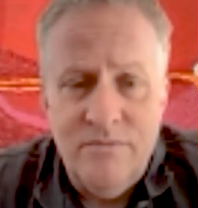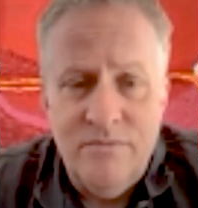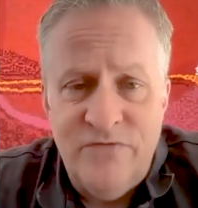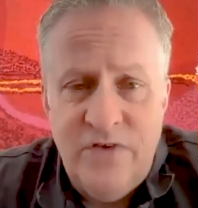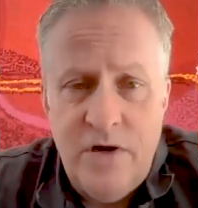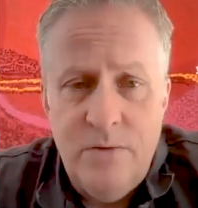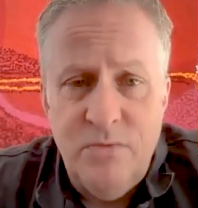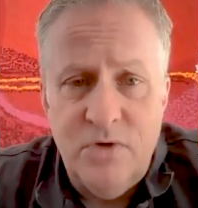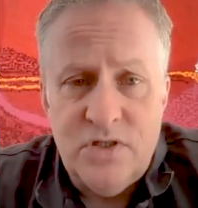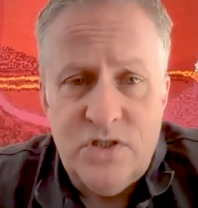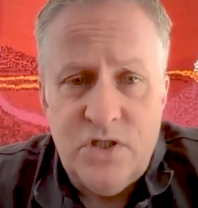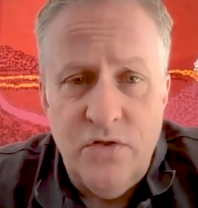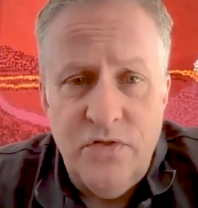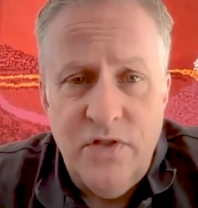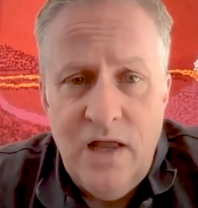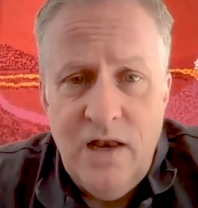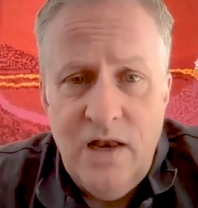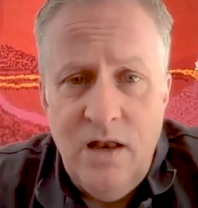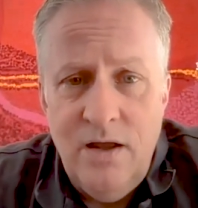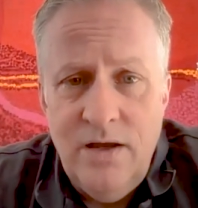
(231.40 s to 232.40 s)
very much on
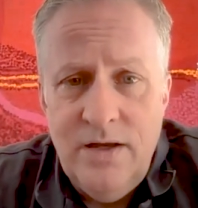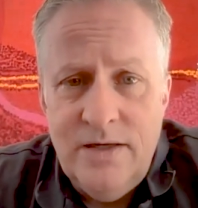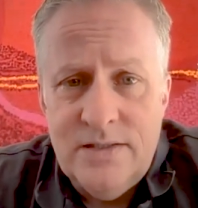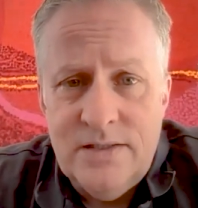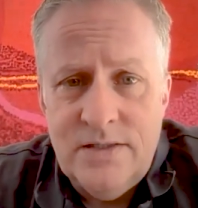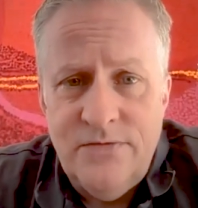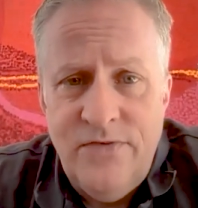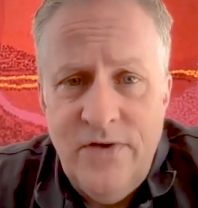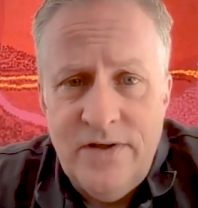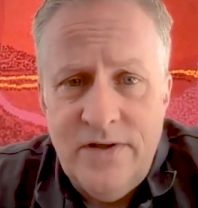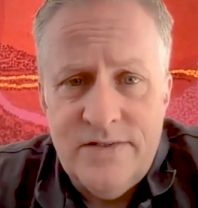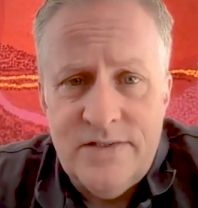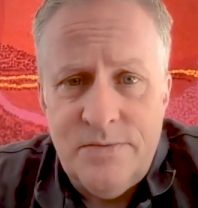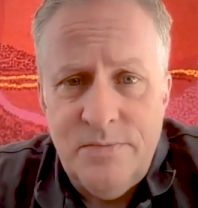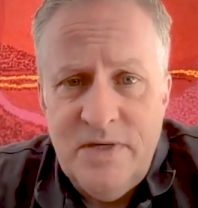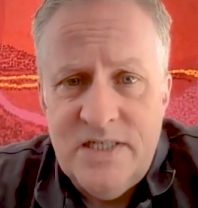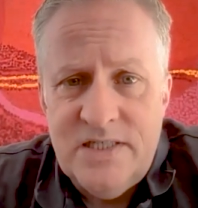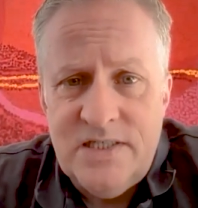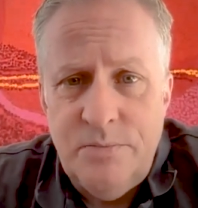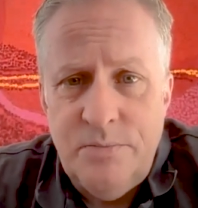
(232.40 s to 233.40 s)
that line, Defence
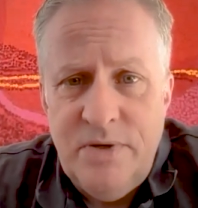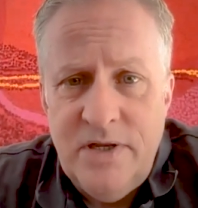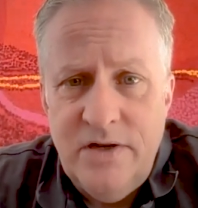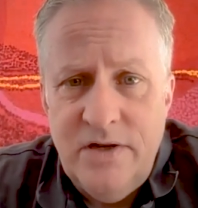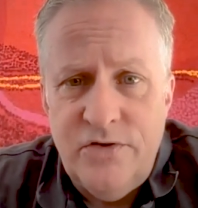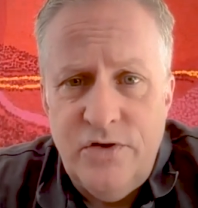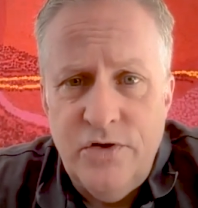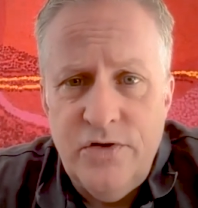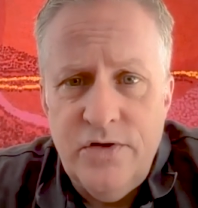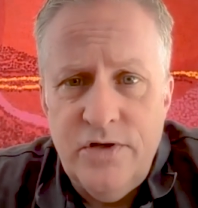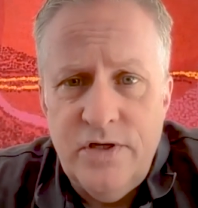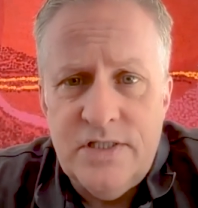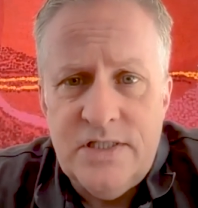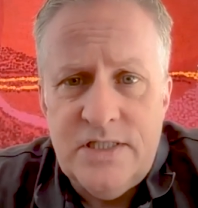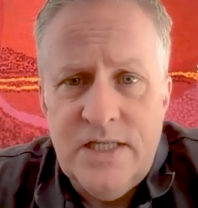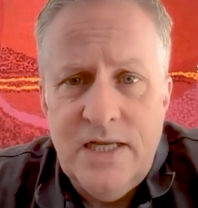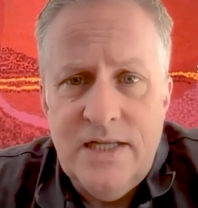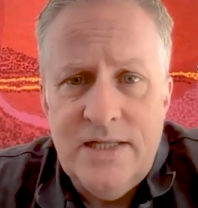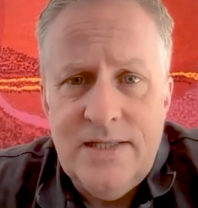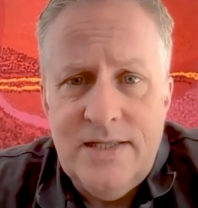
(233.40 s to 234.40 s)
Minister Peter Dutton has
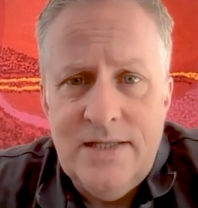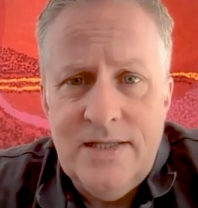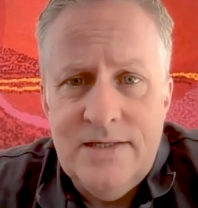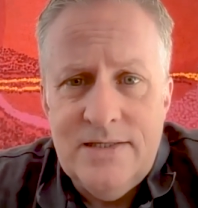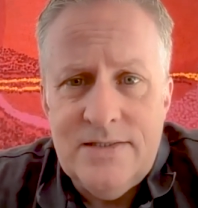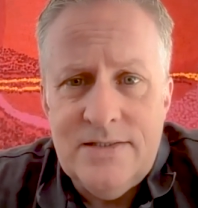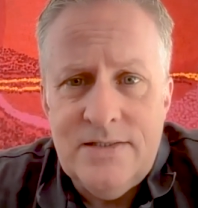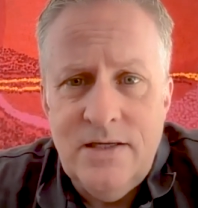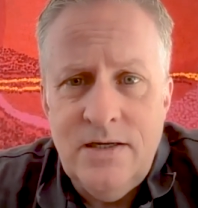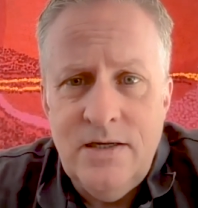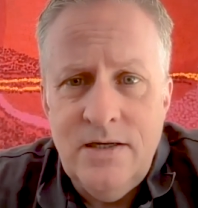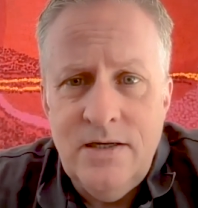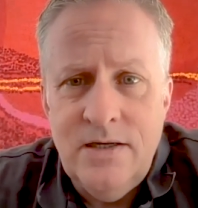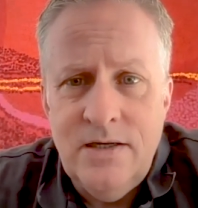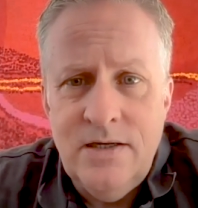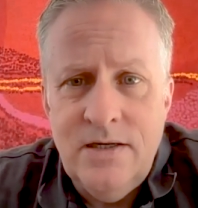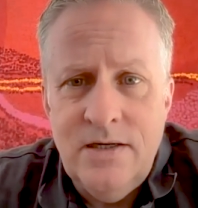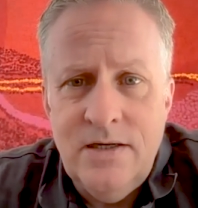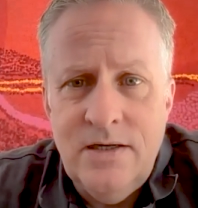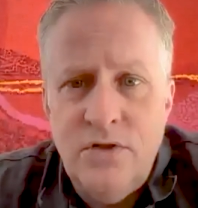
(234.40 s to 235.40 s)
said that
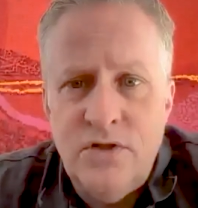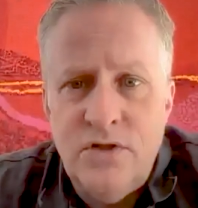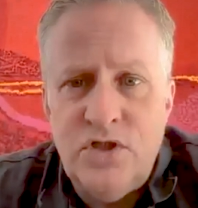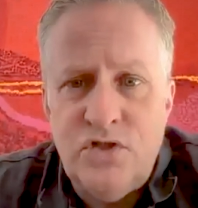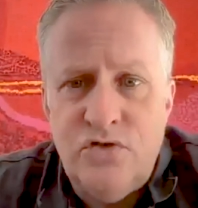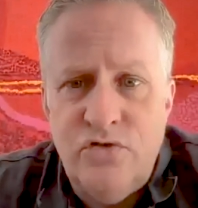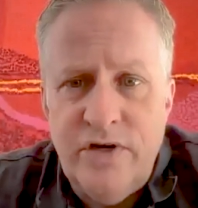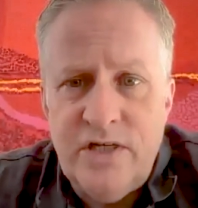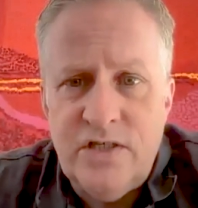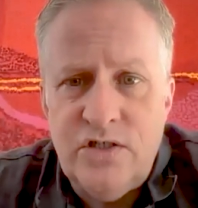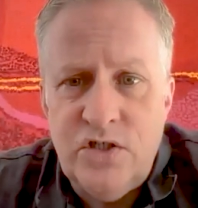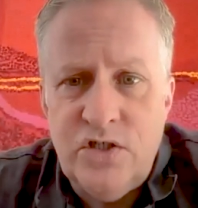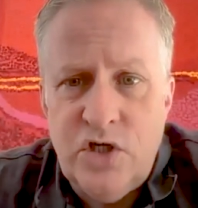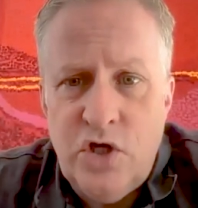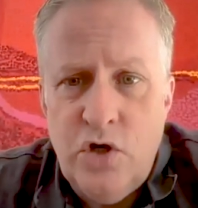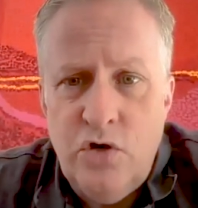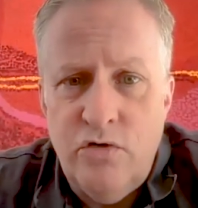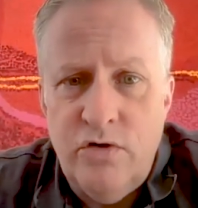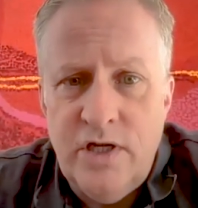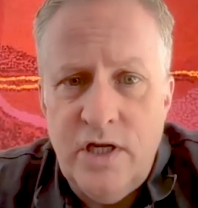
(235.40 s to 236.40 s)
the strict
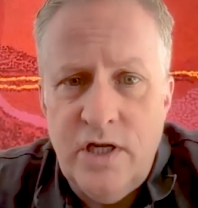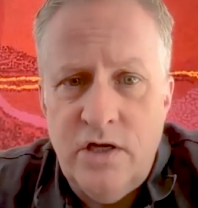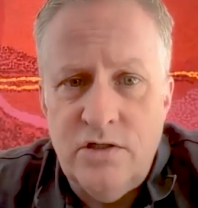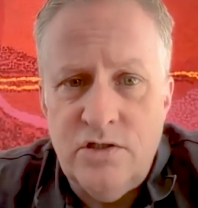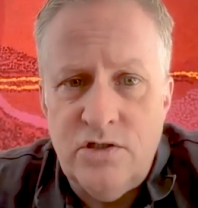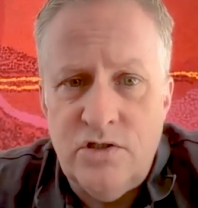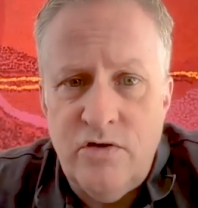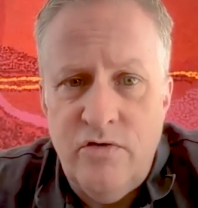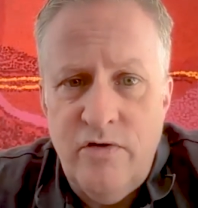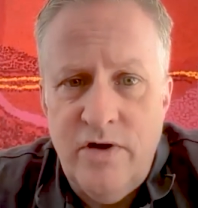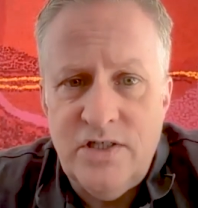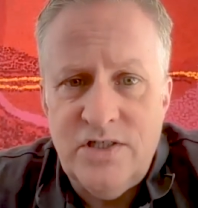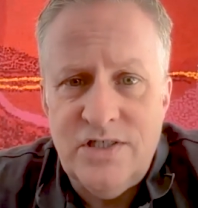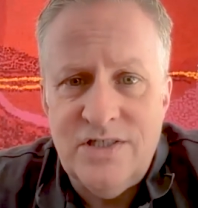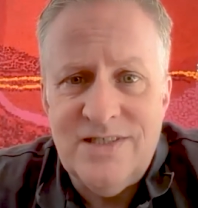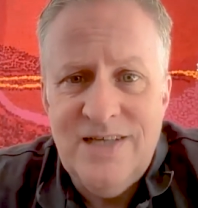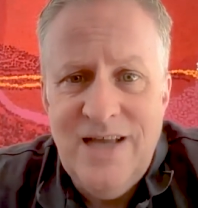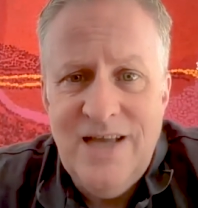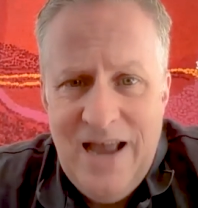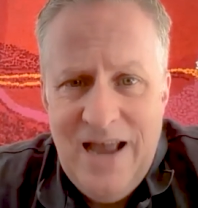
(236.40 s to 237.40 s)
security
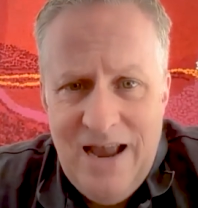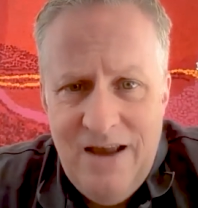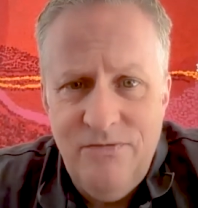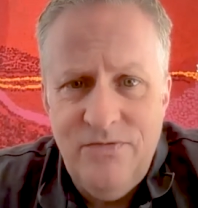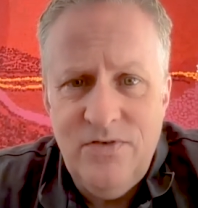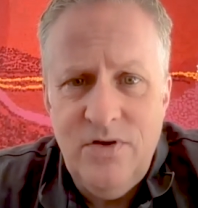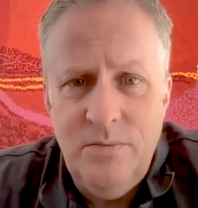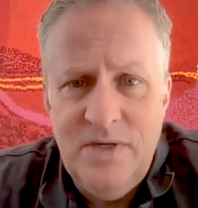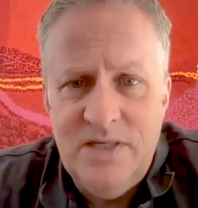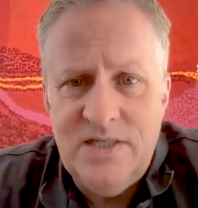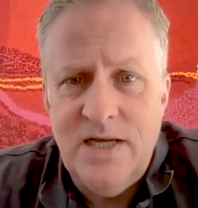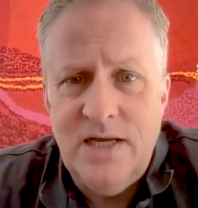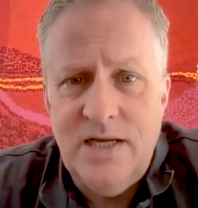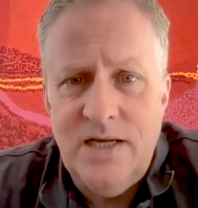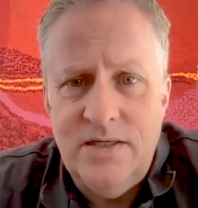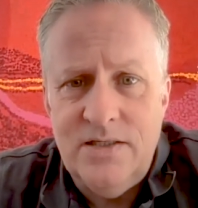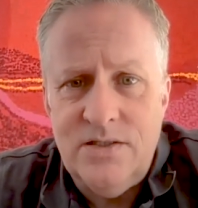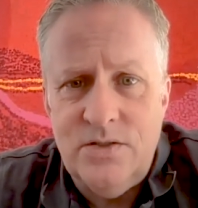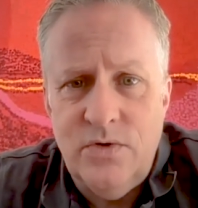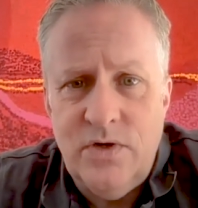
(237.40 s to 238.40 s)
considerations have to be taken
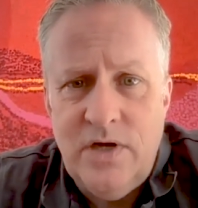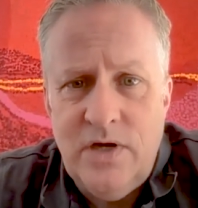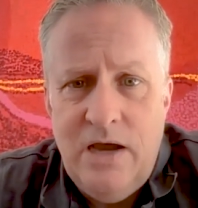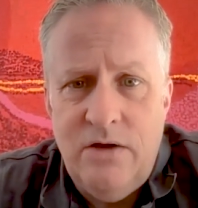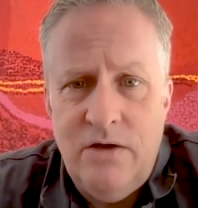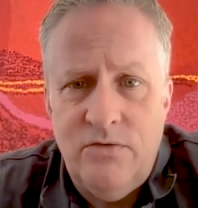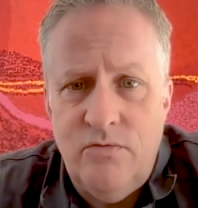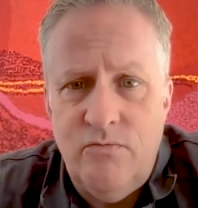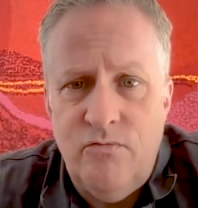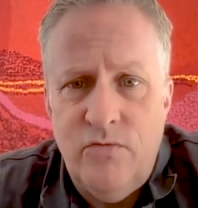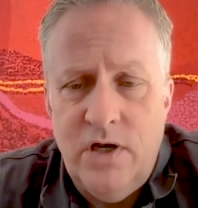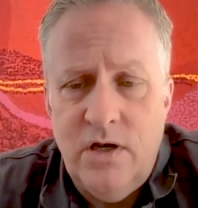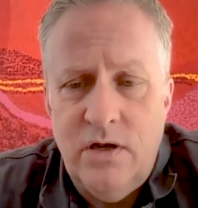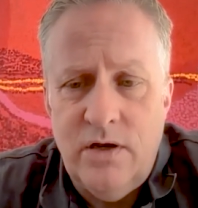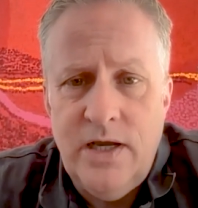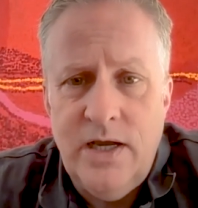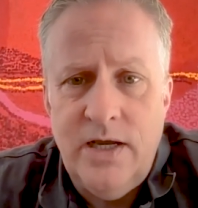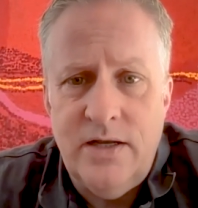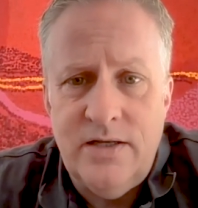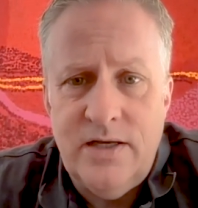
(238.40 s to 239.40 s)
into account in
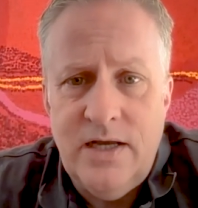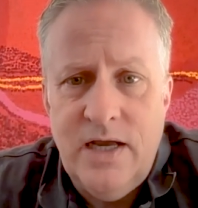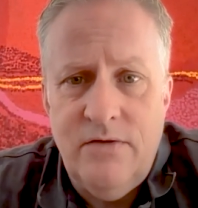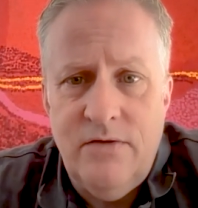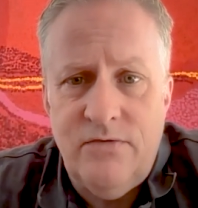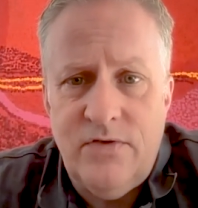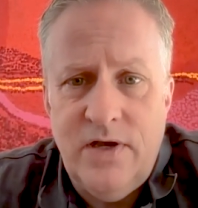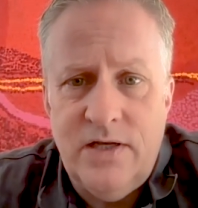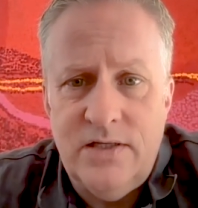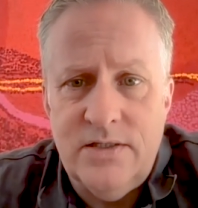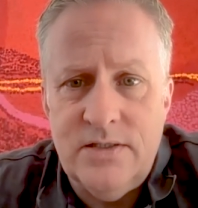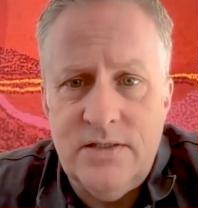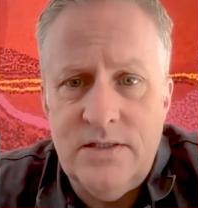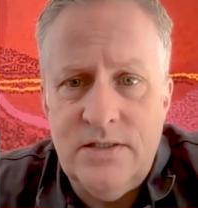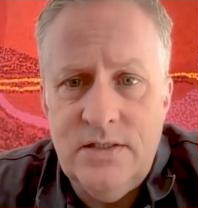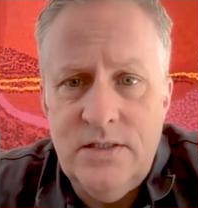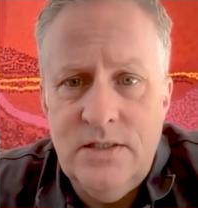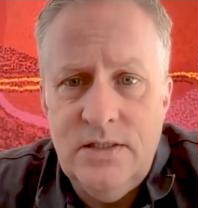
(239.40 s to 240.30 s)
relocating Afghans